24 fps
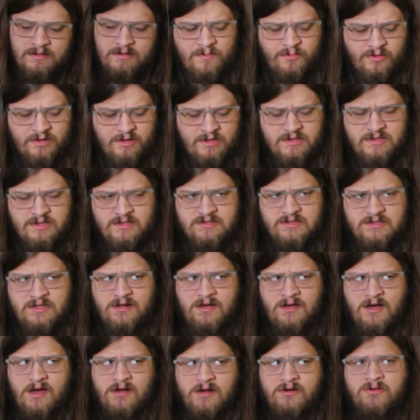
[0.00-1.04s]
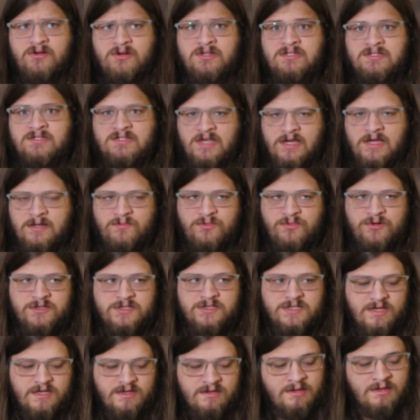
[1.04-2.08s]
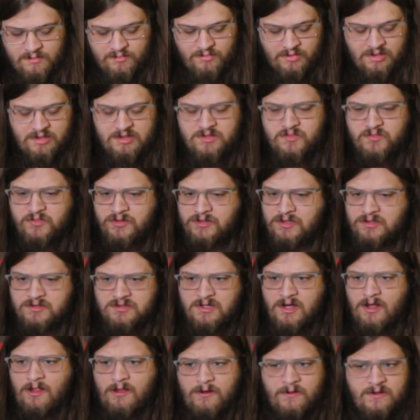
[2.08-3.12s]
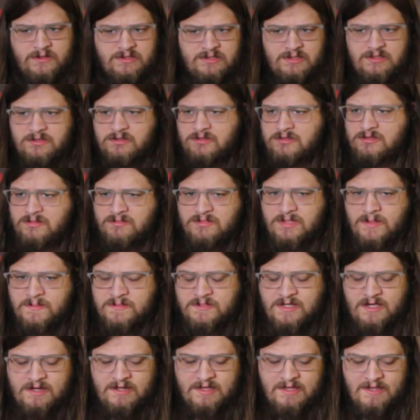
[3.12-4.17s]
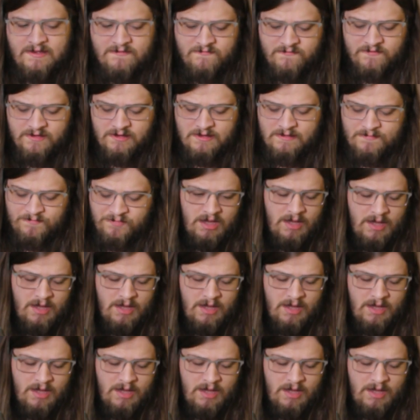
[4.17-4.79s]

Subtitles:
printed this at 110% because printer tolerances are sometimes kind of iffy.